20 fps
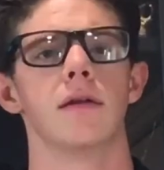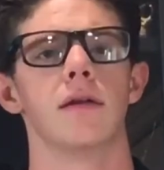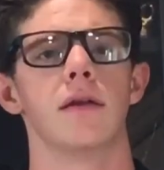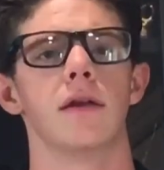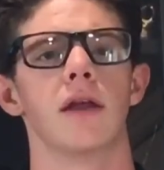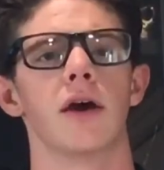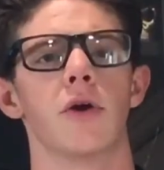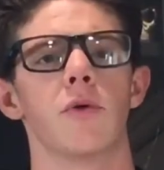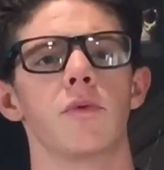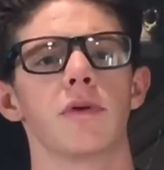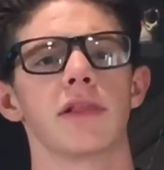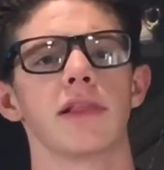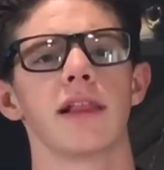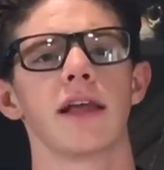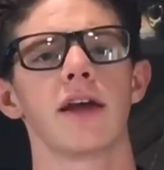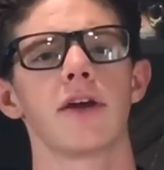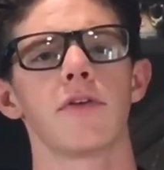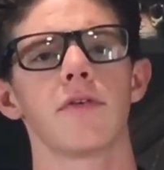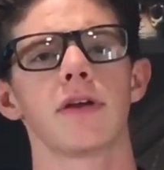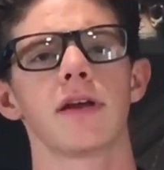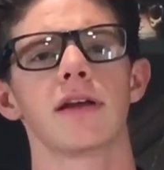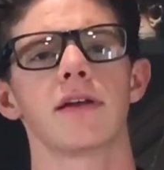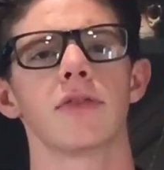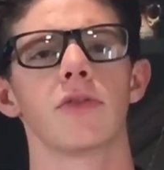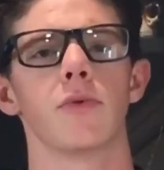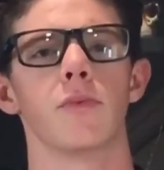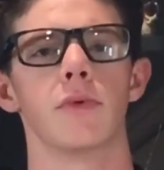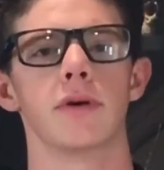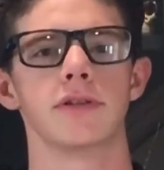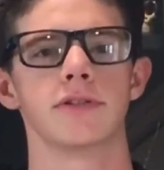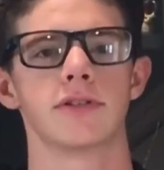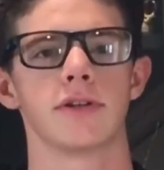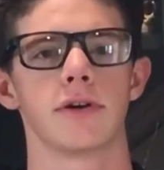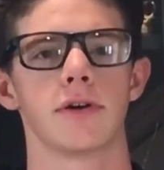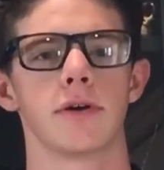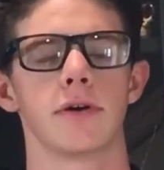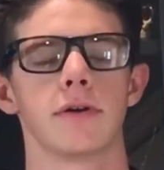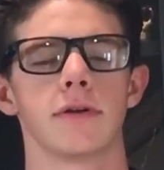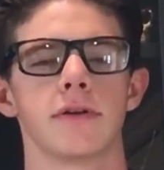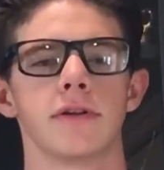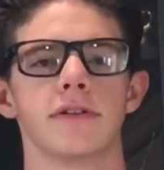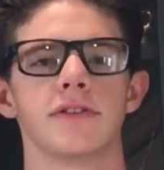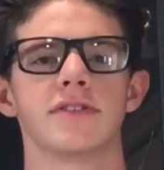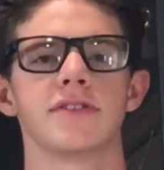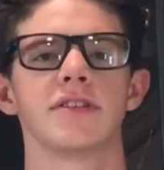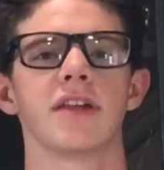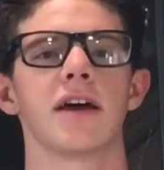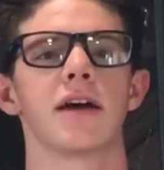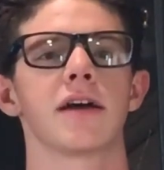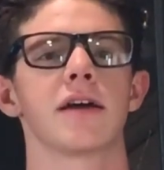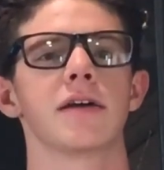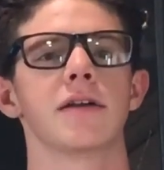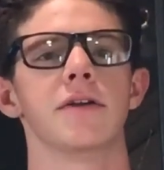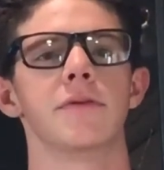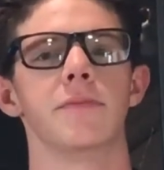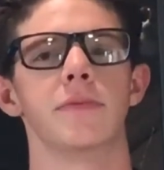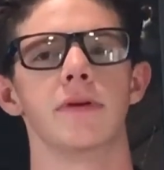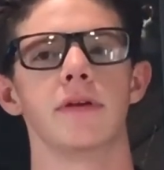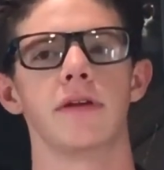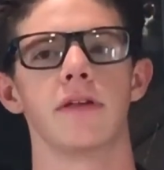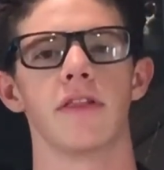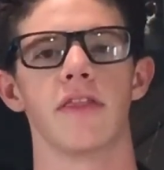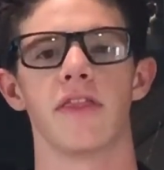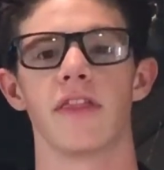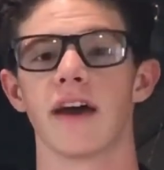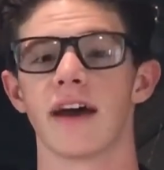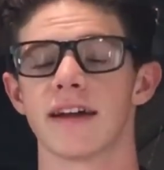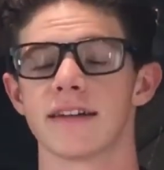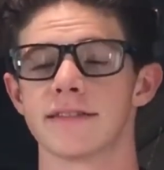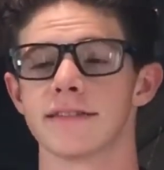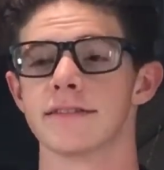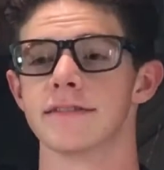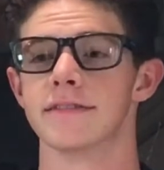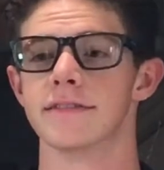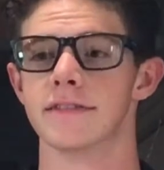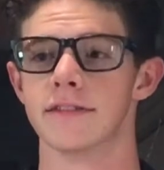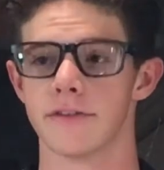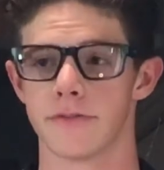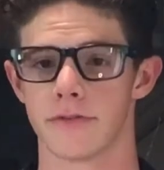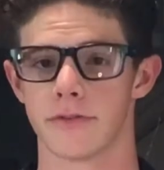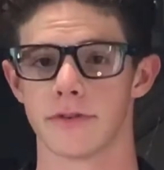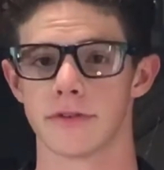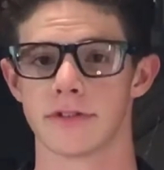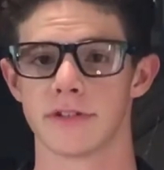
Now, when layering in the winter, it's not going to be that different.